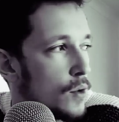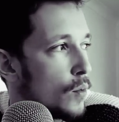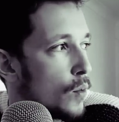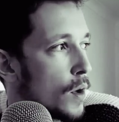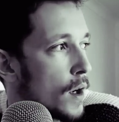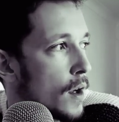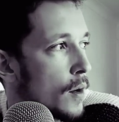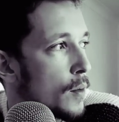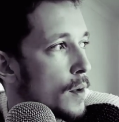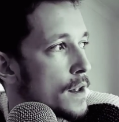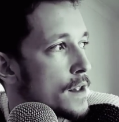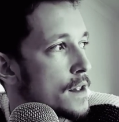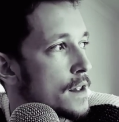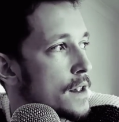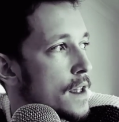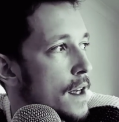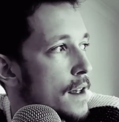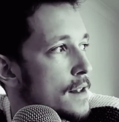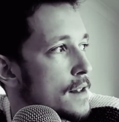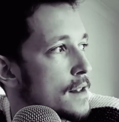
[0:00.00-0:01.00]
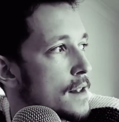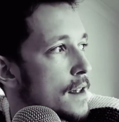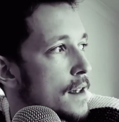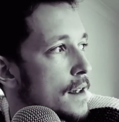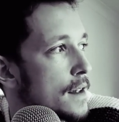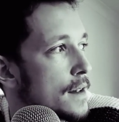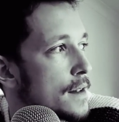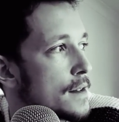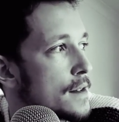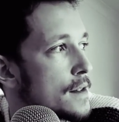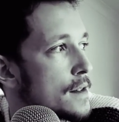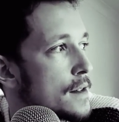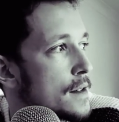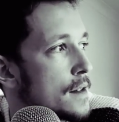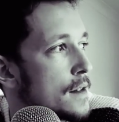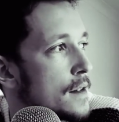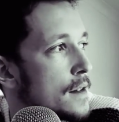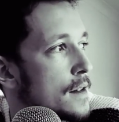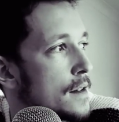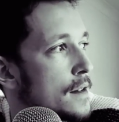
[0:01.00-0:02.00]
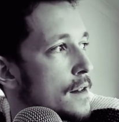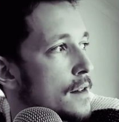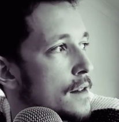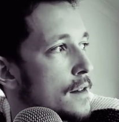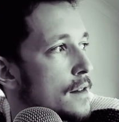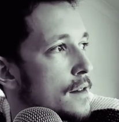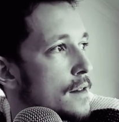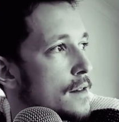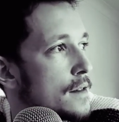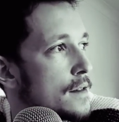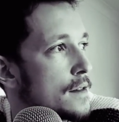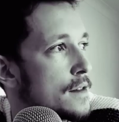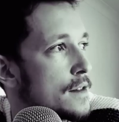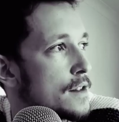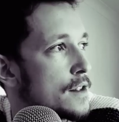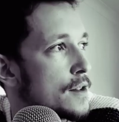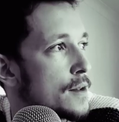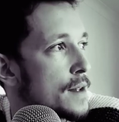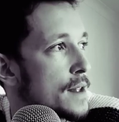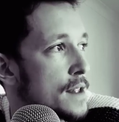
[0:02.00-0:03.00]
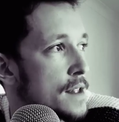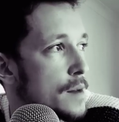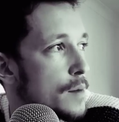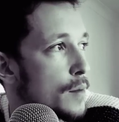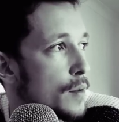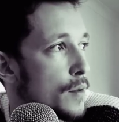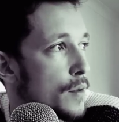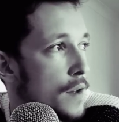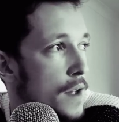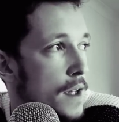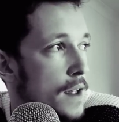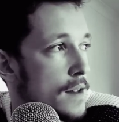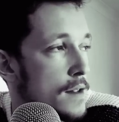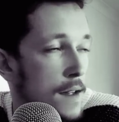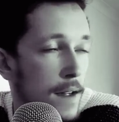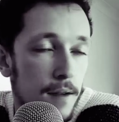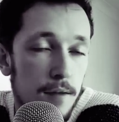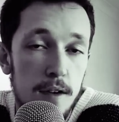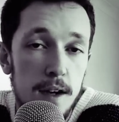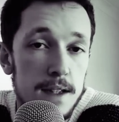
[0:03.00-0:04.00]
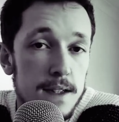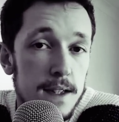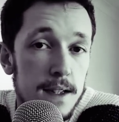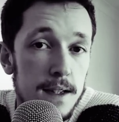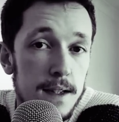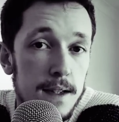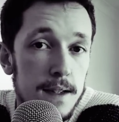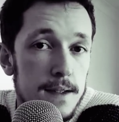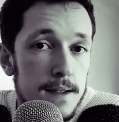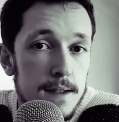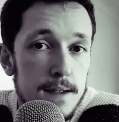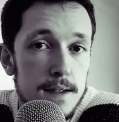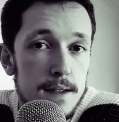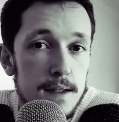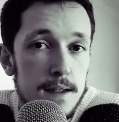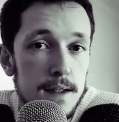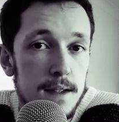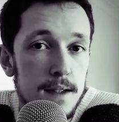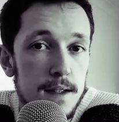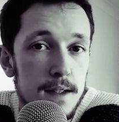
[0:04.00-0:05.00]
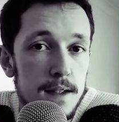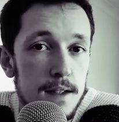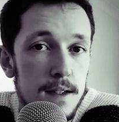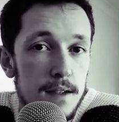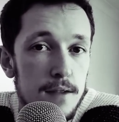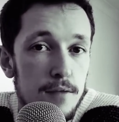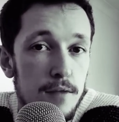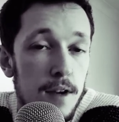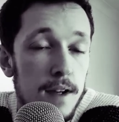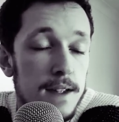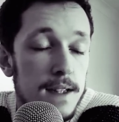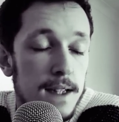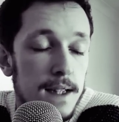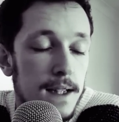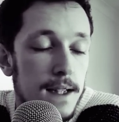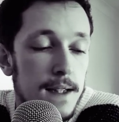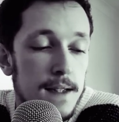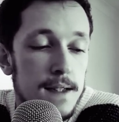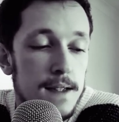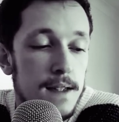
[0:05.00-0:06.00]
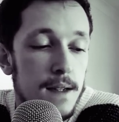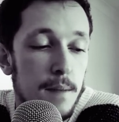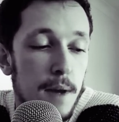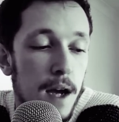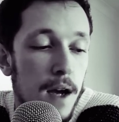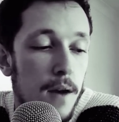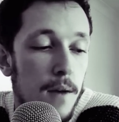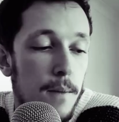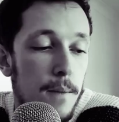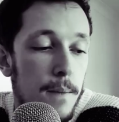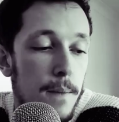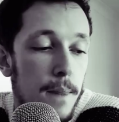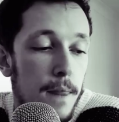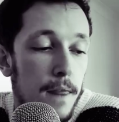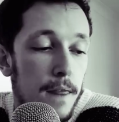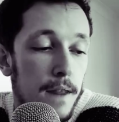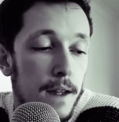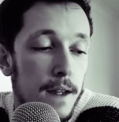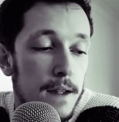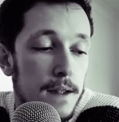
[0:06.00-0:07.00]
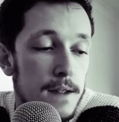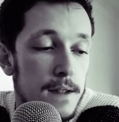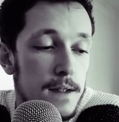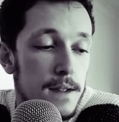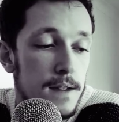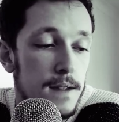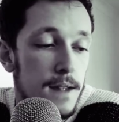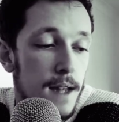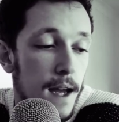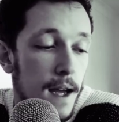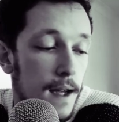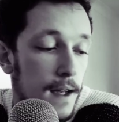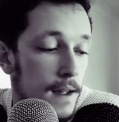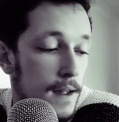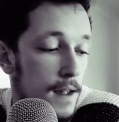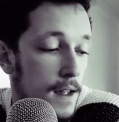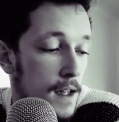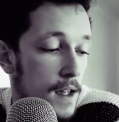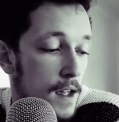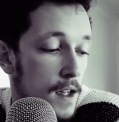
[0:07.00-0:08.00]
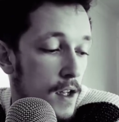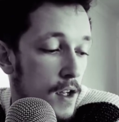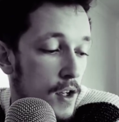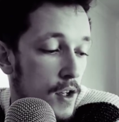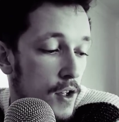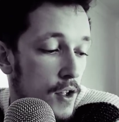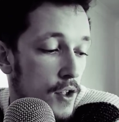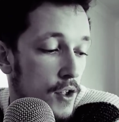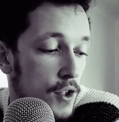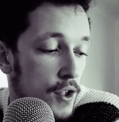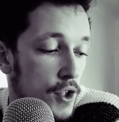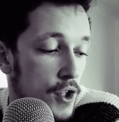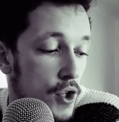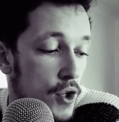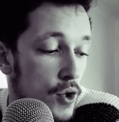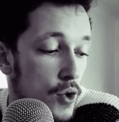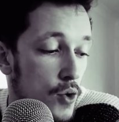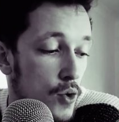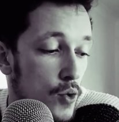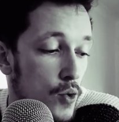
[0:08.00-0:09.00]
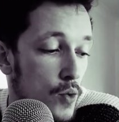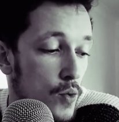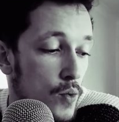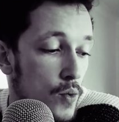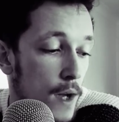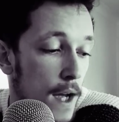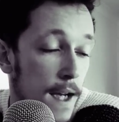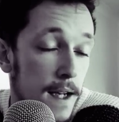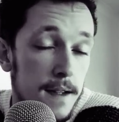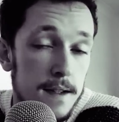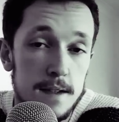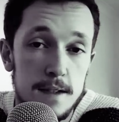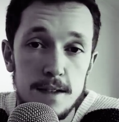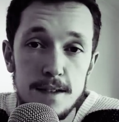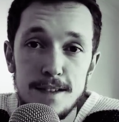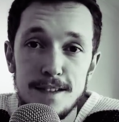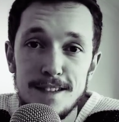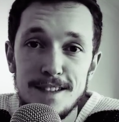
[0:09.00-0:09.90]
What I would suggest is doing simple things like writing lists about things that you hate,